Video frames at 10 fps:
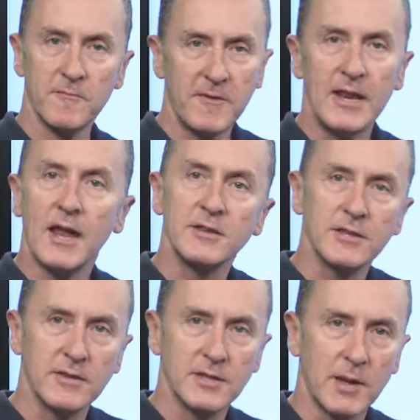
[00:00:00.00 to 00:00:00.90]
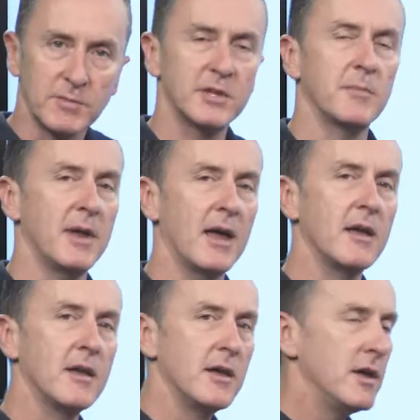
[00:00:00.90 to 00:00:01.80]
VLAN, it's in the same subnet.
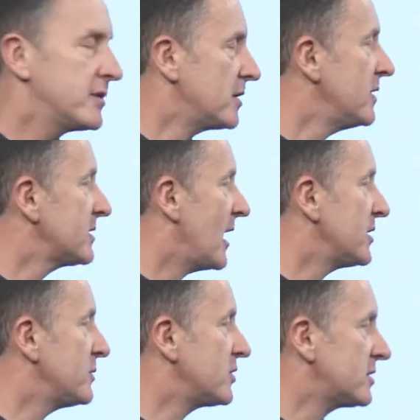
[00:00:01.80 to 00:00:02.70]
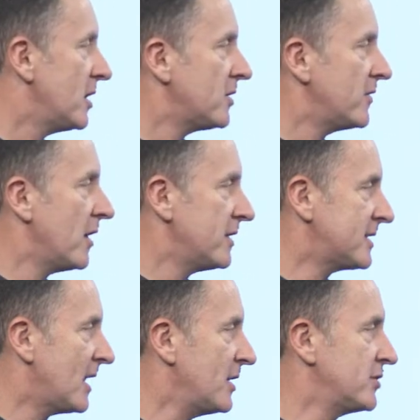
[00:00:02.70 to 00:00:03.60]
So in this case, we just turn on the
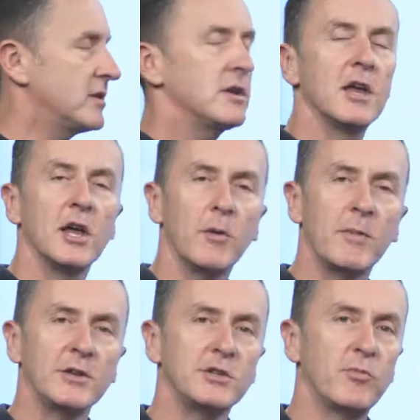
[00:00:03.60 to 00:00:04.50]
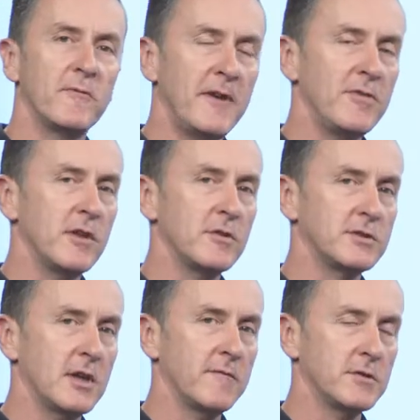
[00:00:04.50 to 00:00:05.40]
isolation and we actually prevent those
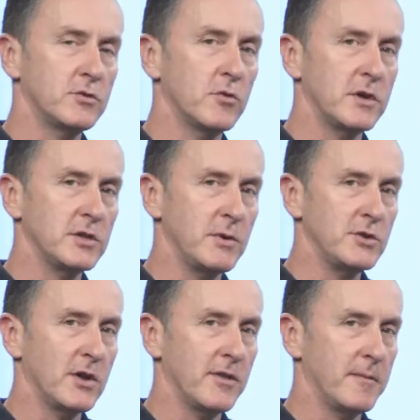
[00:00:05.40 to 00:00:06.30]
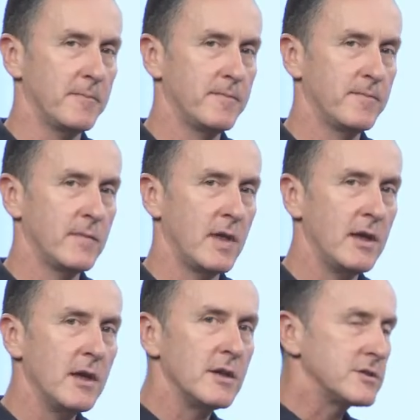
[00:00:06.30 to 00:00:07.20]
servers talking to each other.
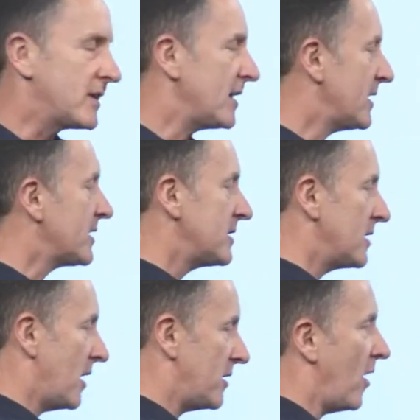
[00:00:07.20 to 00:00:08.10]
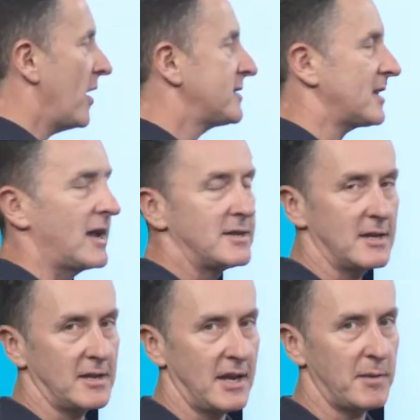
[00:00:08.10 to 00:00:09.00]
So that's an
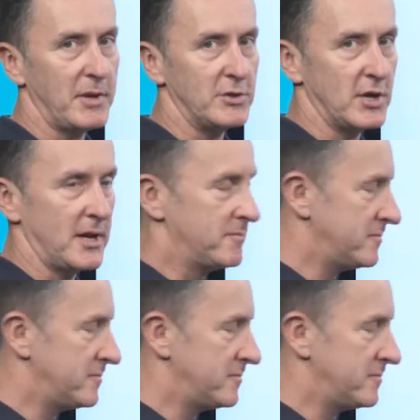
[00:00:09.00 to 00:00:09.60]
isolated EPG.